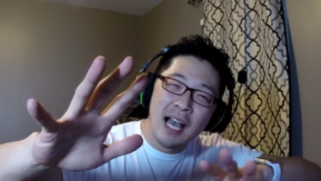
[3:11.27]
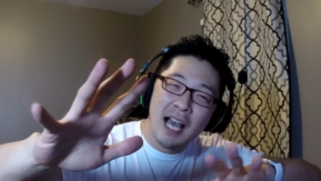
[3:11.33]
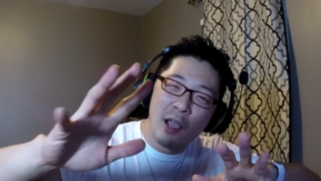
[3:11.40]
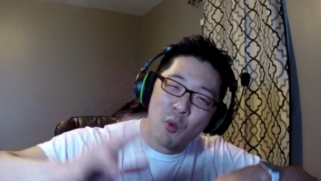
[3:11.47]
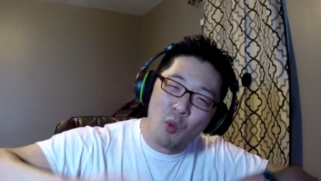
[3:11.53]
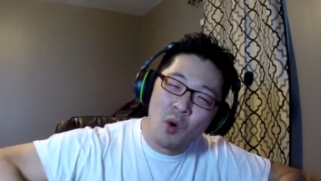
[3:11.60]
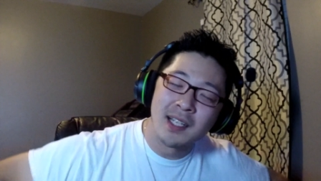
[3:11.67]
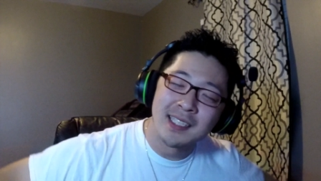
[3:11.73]

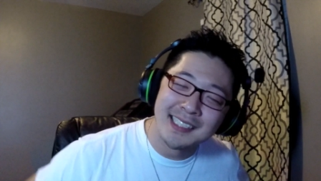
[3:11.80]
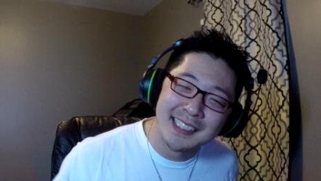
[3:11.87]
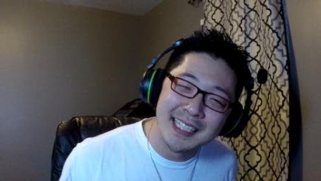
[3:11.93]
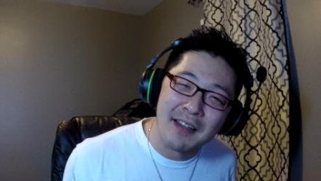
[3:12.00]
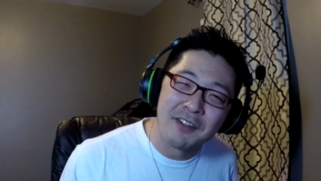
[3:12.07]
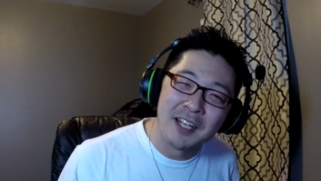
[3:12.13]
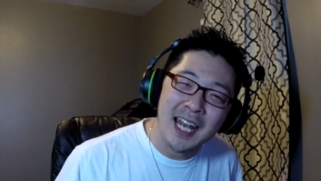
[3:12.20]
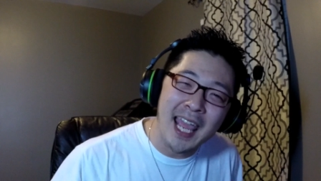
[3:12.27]
guy
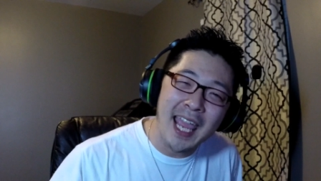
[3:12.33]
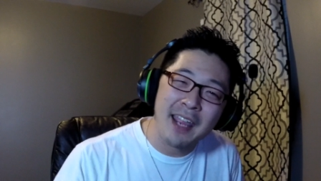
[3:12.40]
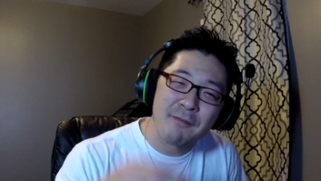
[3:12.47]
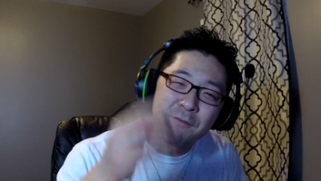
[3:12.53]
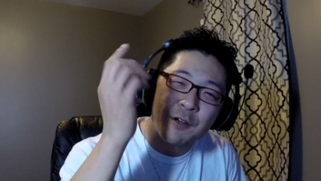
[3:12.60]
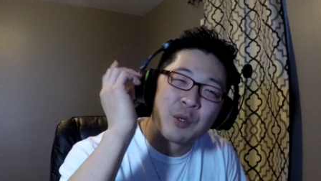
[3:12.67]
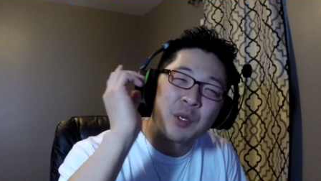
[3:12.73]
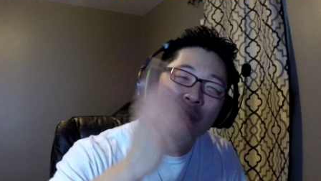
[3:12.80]
178,
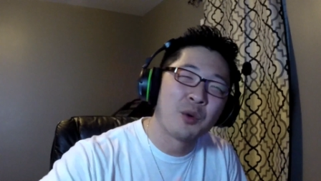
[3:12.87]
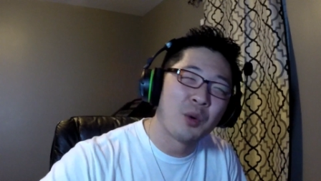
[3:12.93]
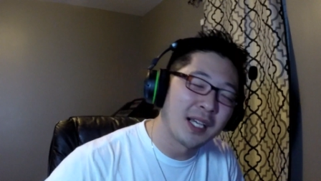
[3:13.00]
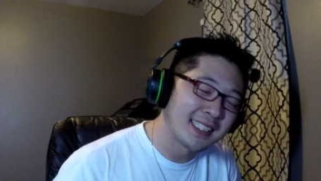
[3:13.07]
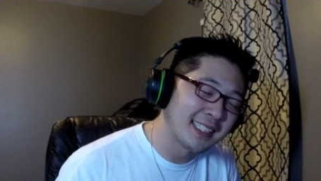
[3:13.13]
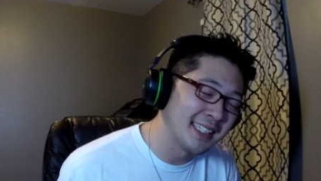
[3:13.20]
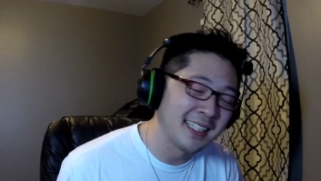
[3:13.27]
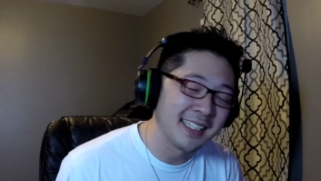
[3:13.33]
for
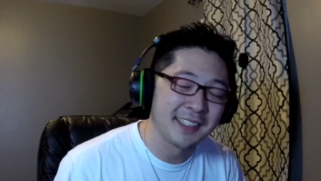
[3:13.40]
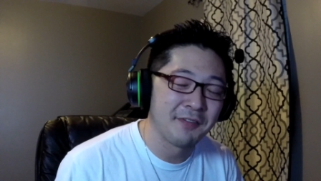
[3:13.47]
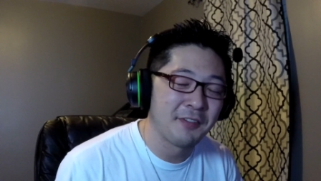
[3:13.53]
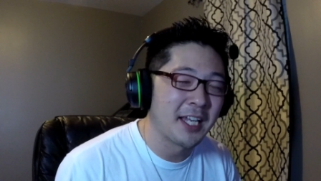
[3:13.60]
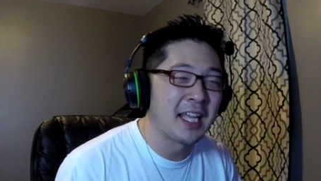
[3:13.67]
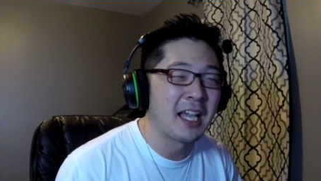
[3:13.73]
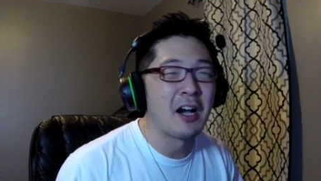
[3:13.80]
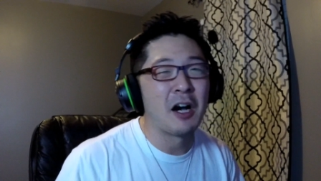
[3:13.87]
requesting this
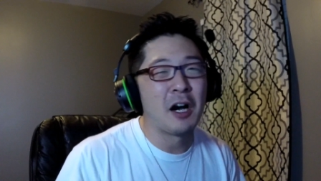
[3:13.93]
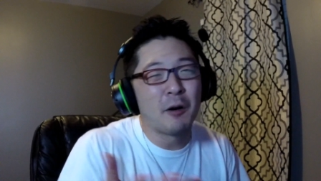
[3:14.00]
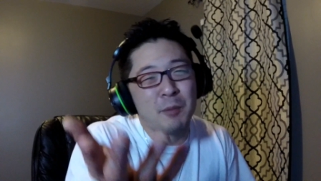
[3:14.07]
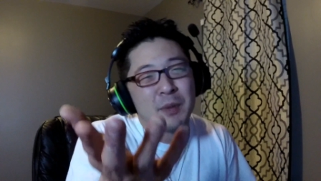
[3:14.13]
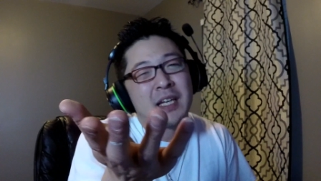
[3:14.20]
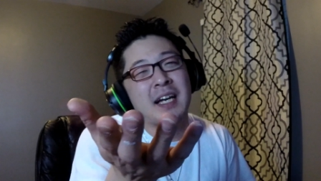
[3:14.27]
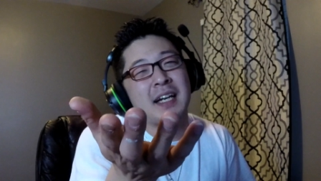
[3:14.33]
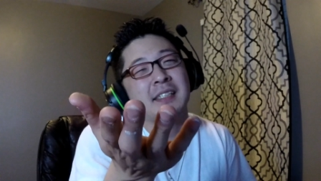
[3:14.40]
video. I
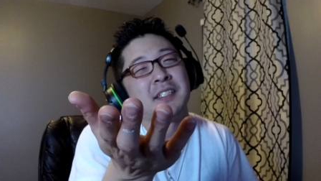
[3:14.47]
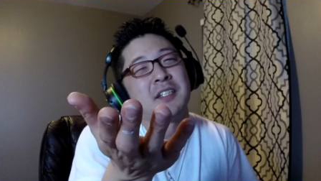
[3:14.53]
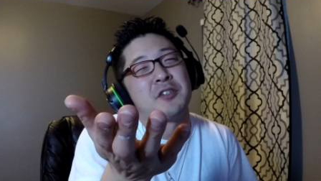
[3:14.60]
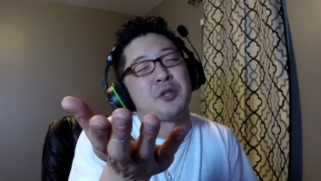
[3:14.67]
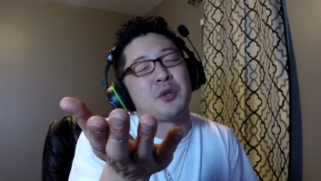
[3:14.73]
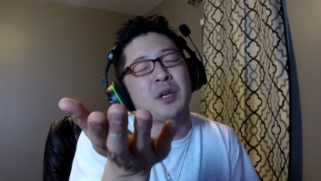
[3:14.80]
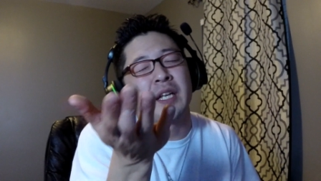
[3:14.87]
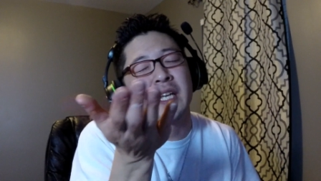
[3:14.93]
hope you guys
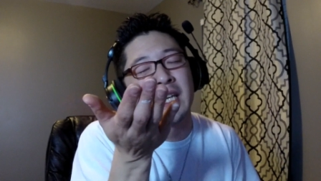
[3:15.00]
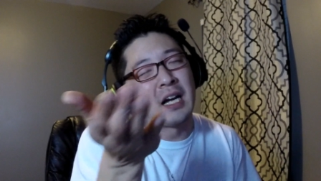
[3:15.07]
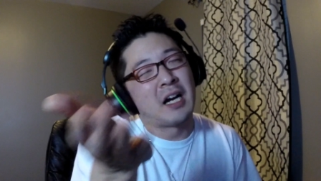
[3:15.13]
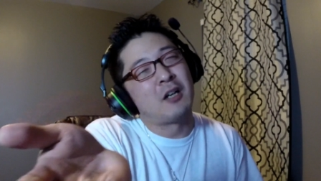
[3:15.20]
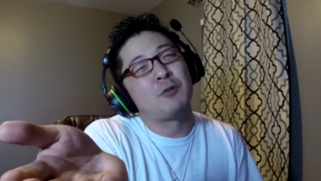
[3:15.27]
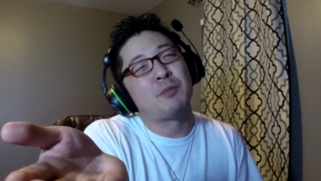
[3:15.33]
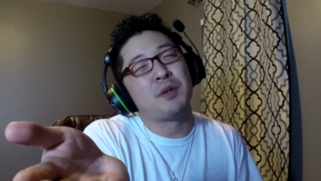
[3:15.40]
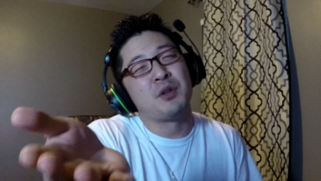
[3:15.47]
enjoyed it, and
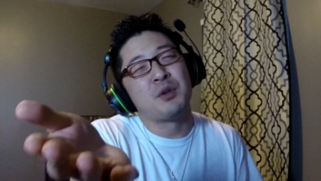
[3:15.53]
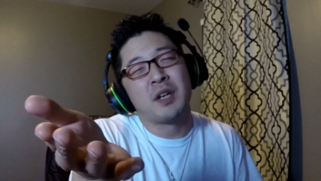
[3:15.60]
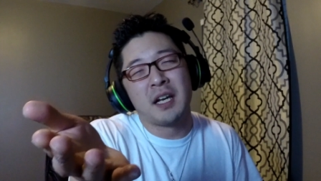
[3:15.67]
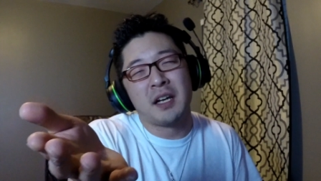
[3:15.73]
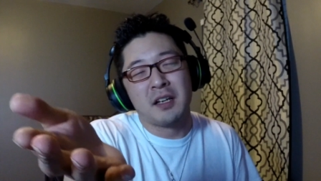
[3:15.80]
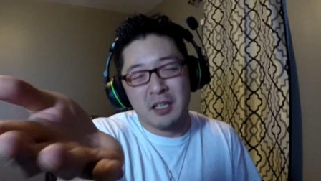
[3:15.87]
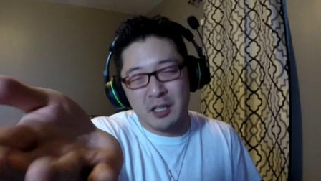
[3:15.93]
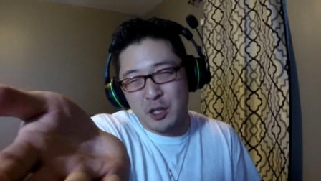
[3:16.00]
I hope
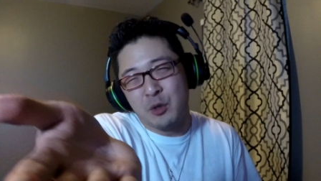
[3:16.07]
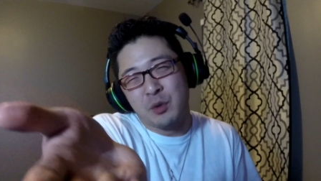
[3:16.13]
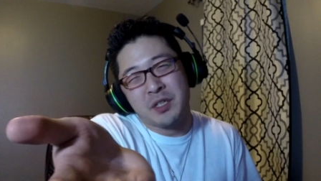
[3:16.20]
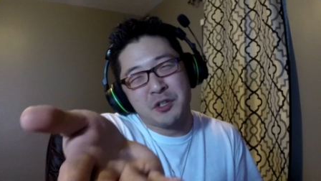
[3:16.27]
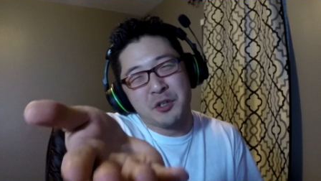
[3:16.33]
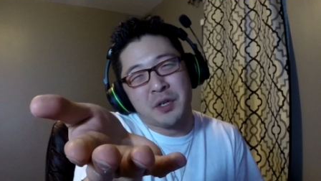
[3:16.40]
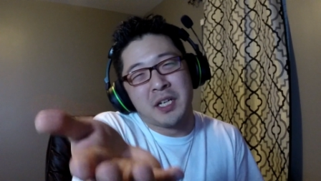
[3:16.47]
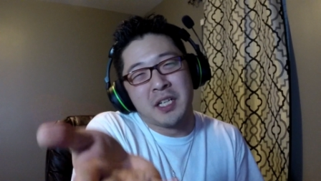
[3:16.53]
you
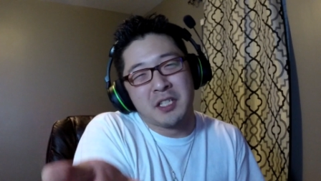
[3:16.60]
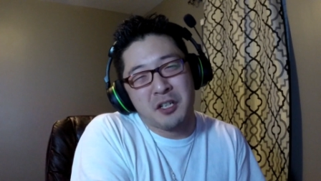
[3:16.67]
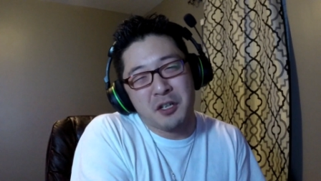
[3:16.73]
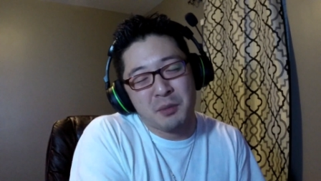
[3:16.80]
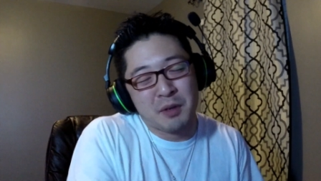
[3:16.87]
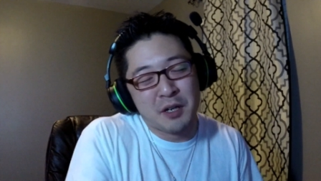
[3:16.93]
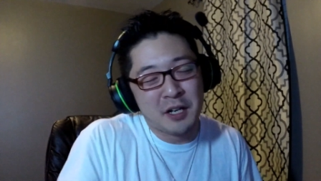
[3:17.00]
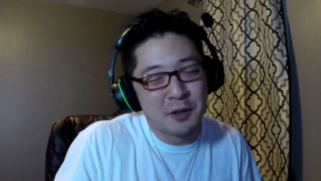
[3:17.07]
enjoyed it
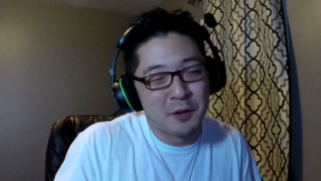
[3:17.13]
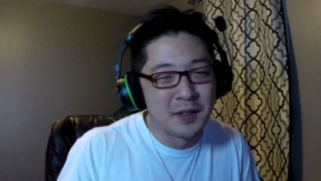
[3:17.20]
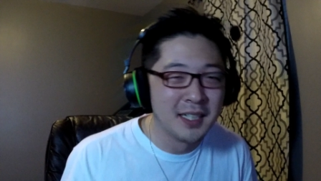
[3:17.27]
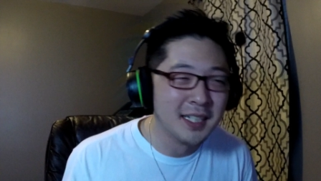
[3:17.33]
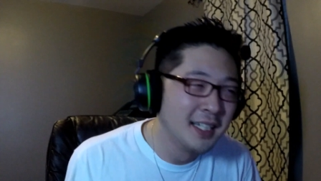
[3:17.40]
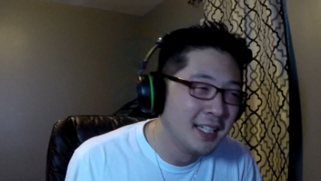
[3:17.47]
too, bro.